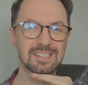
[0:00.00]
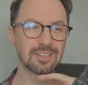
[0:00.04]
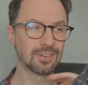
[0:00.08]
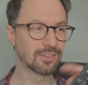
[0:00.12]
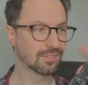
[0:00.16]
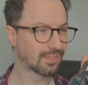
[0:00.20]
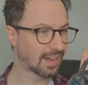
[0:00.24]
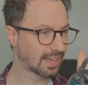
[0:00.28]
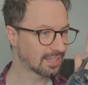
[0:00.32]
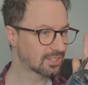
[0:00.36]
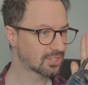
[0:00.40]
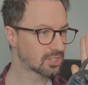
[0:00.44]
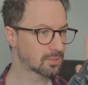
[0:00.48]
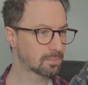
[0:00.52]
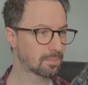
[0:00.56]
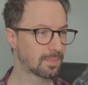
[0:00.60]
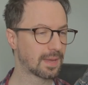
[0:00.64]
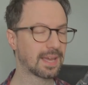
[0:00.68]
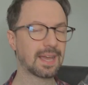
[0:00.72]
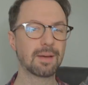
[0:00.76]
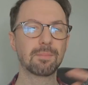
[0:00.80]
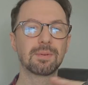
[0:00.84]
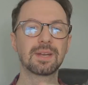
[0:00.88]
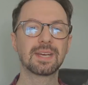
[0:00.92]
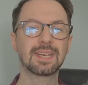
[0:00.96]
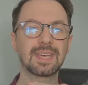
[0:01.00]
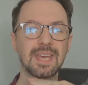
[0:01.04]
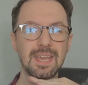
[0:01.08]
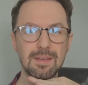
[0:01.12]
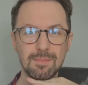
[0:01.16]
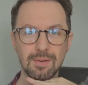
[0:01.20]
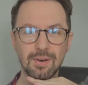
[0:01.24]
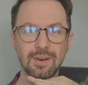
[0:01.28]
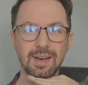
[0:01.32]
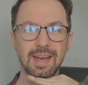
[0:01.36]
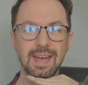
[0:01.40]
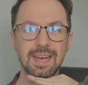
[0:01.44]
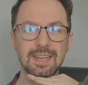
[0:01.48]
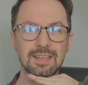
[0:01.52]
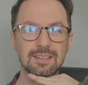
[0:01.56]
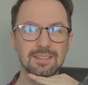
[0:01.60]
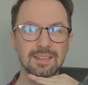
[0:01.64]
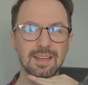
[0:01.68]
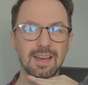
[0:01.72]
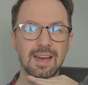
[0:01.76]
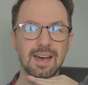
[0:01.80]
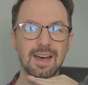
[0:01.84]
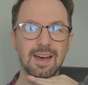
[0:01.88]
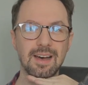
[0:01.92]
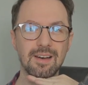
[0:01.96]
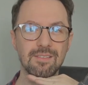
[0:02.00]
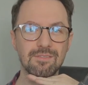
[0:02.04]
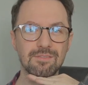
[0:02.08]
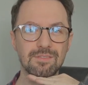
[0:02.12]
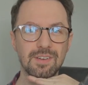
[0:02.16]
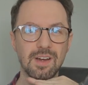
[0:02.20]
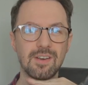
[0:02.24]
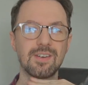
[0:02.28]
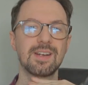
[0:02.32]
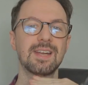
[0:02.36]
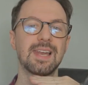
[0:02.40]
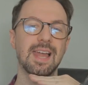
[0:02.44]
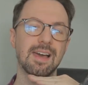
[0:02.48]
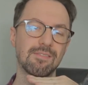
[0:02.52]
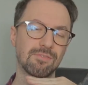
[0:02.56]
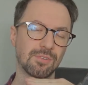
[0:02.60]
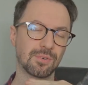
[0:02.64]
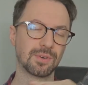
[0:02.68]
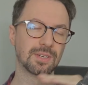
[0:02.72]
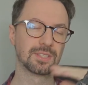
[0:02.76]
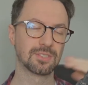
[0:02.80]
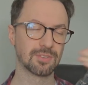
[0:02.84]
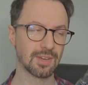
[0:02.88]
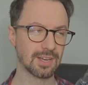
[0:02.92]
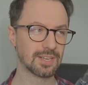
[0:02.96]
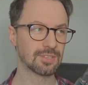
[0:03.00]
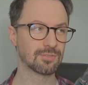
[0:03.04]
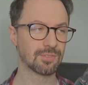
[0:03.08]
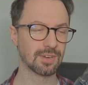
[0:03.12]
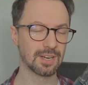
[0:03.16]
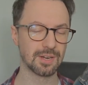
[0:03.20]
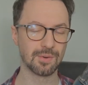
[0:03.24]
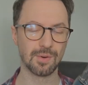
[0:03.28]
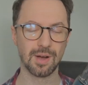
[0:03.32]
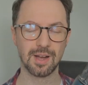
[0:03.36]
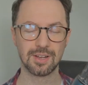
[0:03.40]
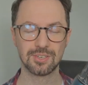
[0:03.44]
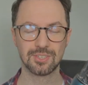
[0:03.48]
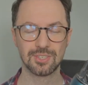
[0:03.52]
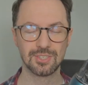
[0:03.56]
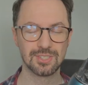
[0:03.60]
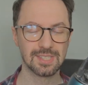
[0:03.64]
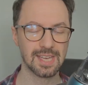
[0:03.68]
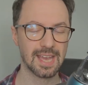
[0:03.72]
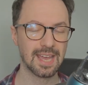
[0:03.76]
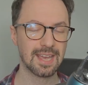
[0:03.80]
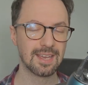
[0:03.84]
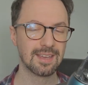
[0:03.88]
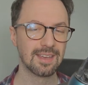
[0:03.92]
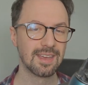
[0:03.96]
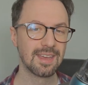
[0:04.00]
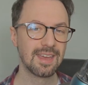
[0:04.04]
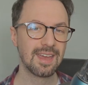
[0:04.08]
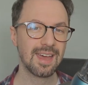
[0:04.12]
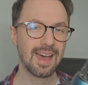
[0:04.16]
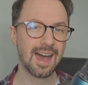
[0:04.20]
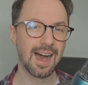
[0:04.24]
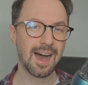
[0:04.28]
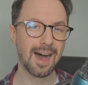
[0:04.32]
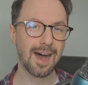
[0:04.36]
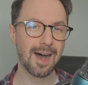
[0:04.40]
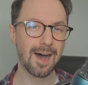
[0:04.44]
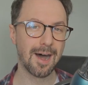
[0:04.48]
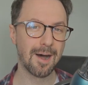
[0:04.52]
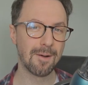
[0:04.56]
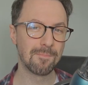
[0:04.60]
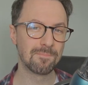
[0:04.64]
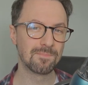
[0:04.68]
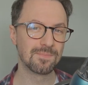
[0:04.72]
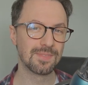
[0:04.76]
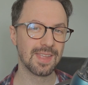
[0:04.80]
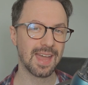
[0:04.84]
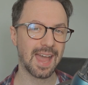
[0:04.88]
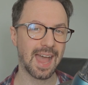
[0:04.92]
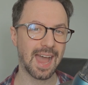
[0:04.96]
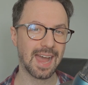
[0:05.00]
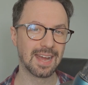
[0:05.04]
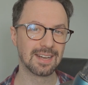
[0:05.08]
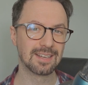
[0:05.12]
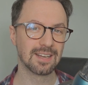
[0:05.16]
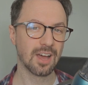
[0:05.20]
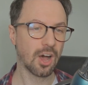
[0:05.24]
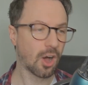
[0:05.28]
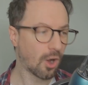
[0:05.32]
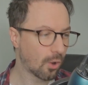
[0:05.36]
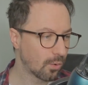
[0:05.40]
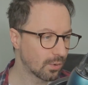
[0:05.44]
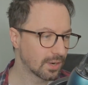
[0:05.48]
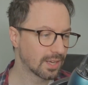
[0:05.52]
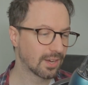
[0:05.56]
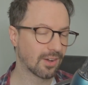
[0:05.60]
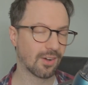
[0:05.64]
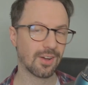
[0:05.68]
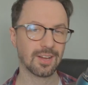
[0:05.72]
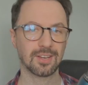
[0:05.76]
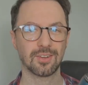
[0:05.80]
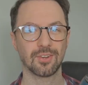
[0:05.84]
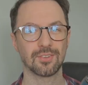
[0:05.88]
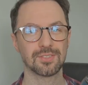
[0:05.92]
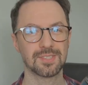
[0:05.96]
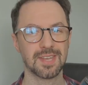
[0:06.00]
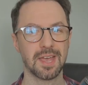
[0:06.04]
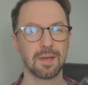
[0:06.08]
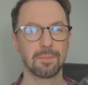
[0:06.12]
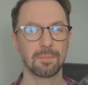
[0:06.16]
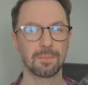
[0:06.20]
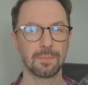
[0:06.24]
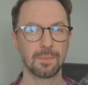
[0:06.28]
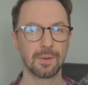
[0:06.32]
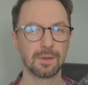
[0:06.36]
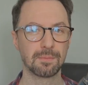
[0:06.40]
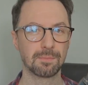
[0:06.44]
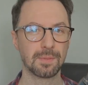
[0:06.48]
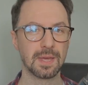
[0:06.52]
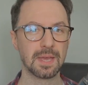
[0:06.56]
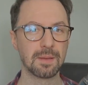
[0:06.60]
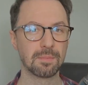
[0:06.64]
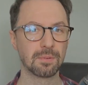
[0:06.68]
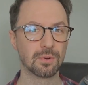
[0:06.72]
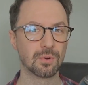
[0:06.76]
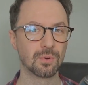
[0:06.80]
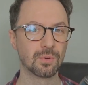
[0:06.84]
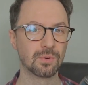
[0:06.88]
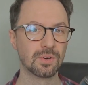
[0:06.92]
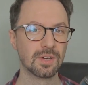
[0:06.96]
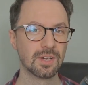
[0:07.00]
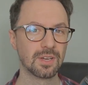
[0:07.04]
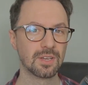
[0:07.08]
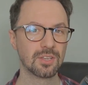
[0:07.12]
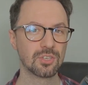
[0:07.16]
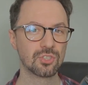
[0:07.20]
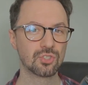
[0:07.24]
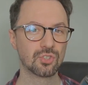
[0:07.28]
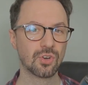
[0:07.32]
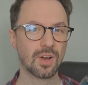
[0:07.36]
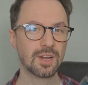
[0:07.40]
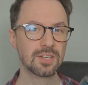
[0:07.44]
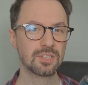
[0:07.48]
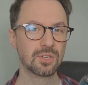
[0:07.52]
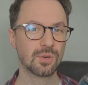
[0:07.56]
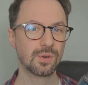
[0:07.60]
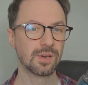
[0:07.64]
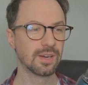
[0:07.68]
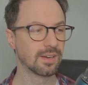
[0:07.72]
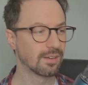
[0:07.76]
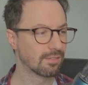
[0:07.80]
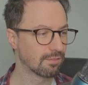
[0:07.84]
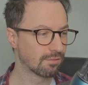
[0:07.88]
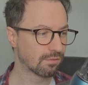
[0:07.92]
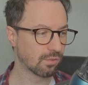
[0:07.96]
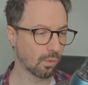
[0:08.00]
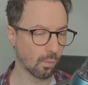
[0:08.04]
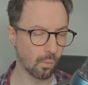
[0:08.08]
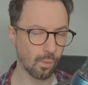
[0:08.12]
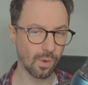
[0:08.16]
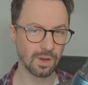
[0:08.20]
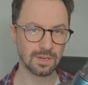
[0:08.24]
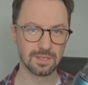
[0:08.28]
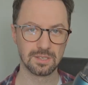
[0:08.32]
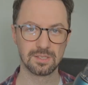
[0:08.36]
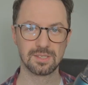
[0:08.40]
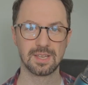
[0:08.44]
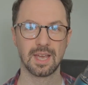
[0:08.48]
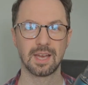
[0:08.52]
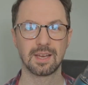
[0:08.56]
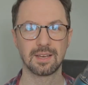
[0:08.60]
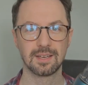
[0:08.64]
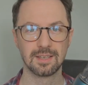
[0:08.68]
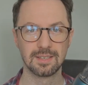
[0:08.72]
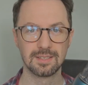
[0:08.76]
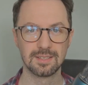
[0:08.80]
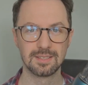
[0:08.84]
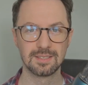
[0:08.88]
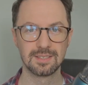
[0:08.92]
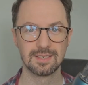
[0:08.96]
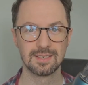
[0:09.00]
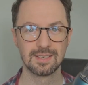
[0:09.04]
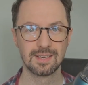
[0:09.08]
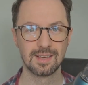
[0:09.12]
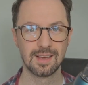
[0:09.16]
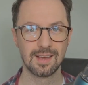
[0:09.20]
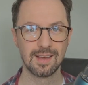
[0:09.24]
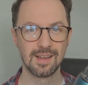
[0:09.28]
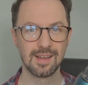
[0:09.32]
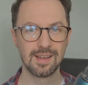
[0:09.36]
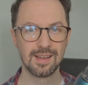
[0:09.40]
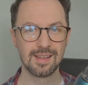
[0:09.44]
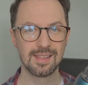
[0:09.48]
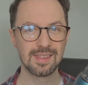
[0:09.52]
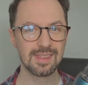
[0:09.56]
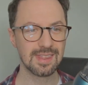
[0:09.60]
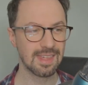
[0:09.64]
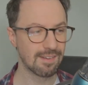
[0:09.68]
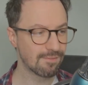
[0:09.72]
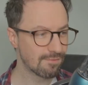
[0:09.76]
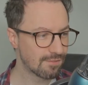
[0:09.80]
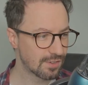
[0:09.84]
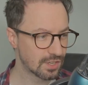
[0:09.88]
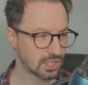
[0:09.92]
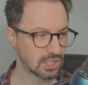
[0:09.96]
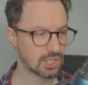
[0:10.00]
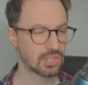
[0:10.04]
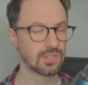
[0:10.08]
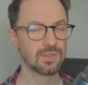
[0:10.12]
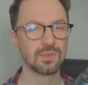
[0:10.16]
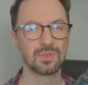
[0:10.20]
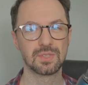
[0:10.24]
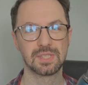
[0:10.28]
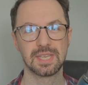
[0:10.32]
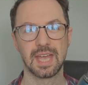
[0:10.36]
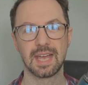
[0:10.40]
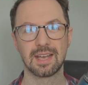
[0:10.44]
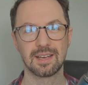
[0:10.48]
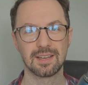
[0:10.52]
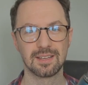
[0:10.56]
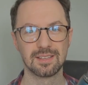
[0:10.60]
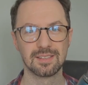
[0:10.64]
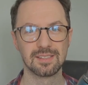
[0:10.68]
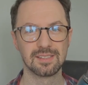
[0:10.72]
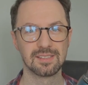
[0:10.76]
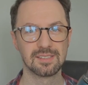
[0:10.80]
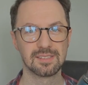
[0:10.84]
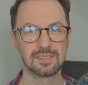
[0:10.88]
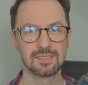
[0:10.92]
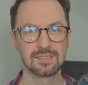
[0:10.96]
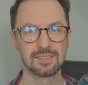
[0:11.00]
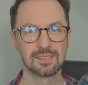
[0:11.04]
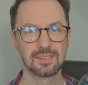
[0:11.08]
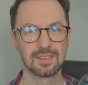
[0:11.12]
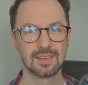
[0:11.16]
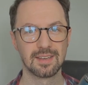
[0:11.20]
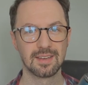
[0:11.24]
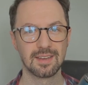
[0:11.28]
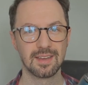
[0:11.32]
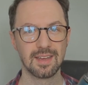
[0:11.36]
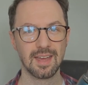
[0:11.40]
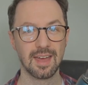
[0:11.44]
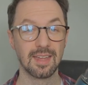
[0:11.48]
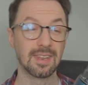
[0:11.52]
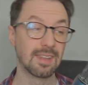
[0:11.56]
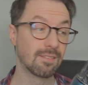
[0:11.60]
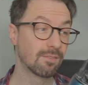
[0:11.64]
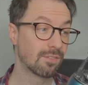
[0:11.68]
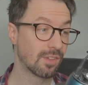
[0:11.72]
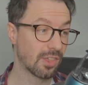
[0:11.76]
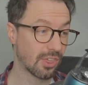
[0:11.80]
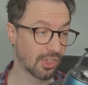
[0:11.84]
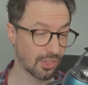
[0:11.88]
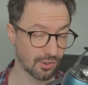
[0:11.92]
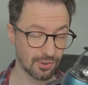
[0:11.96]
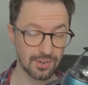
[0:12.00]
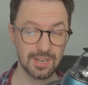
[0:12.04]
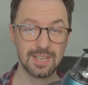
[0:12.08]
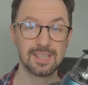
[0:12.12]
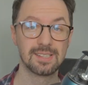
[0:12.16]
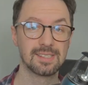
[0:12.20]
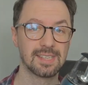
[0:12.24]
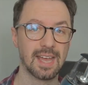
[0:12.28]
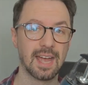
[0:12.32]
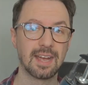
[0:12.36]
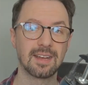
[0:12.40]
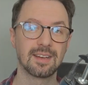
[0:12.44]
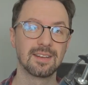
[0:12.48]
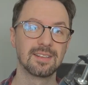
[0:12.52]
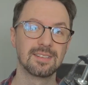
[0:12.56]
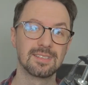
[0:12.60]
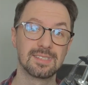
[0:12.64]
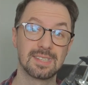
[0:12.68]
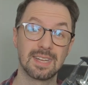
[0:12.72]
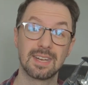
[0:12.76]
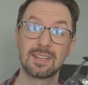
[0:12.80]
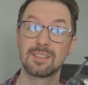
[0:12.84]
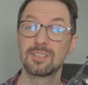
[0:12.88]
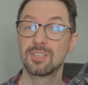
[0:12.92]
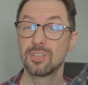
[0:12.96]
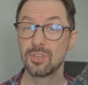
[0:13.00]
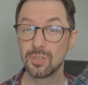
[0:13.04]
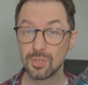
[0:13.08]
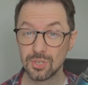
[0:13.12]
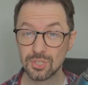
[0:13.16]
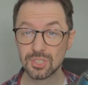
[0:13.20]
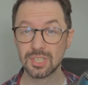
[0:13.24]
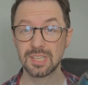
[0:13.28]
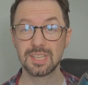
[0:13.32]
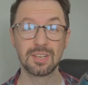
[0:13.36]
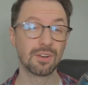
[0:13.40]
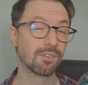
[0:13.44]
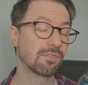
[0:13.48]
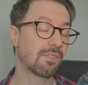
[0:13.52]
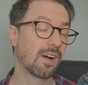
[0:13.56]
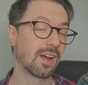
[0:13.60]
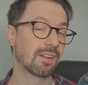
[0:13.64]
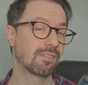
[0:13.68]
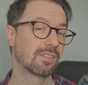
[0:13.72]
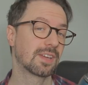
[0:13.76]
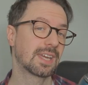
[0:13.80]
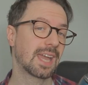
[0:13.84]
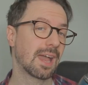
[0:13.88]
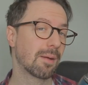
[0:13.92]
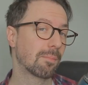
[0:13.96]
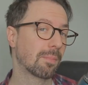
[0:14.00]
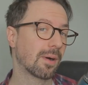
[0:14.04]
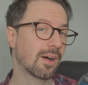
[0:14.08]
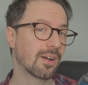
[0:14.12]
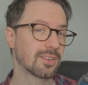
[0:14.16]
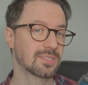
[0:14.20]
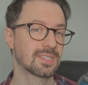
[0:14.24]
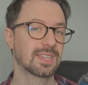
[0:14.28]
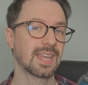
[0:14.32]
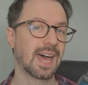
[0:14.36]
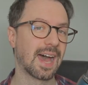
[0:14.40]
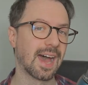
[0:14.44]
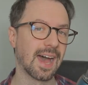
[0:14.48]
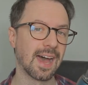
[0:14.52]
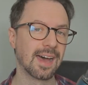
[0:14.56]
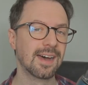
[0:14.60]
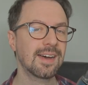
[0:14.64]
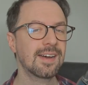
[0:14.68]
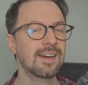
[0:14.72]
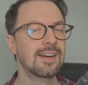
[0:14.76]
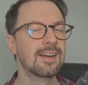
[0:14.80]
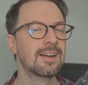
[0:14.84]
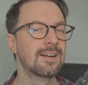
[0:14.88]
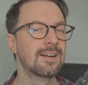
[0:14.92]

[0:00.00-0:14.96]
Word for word: sort of like just being able to keep your head uh, very level is, is really what I should say. Um, and holding eye contact with people, try and do it for one second, then for two seconds, and then for three seconds. And usually you'll find if you get past that,